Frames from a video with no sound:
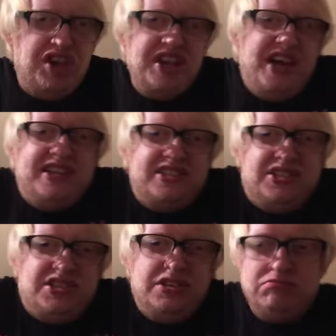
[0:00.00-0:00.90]
Yeah,
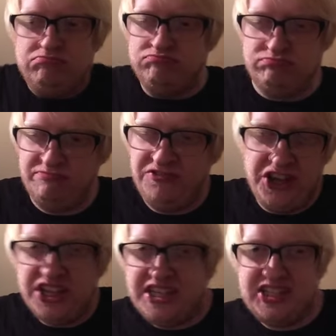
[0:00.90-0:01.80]
it's a
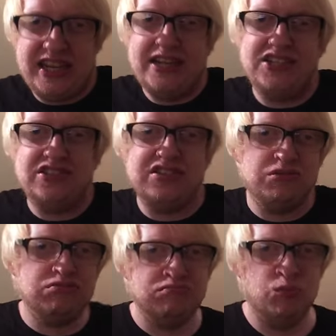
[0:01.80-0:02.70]
fairly standard
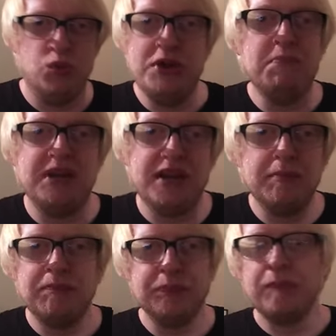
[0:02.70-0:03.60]
wheat beer,
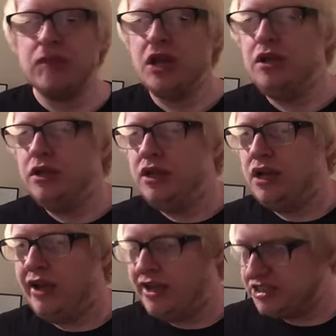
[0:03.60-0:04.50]

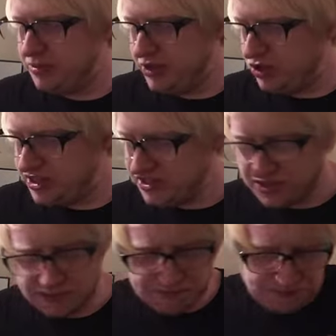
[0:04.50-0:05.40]
to be
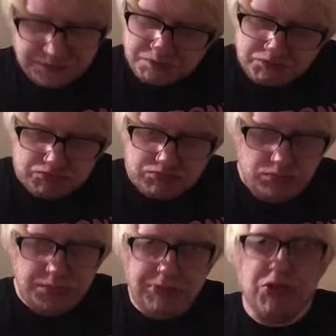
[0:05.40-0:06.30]
honest.
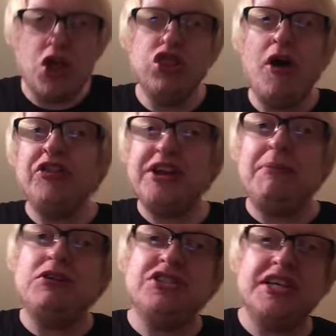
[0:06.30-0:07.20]
Not the
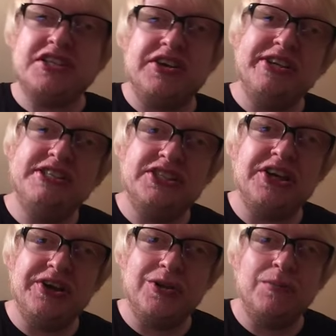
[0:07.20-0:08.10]
most exciting
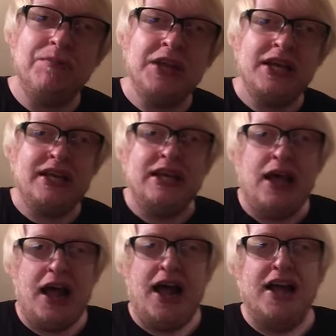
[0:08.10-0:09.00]
style,
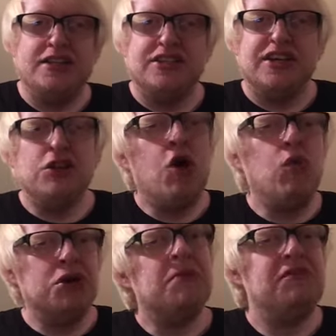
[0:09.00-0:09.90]
and not
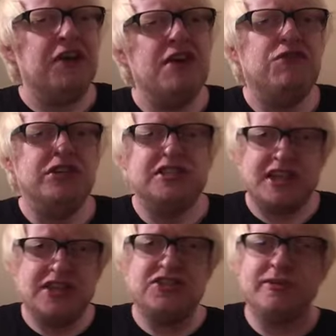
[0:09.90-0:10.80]
one of my favourites,
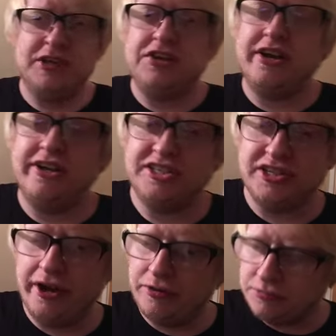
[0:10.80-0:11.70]
as some of you guys
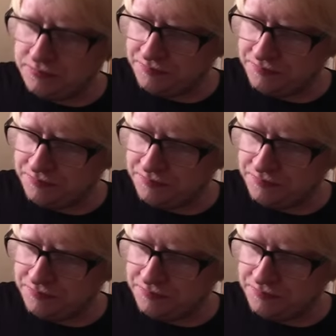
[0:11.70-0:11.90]
know.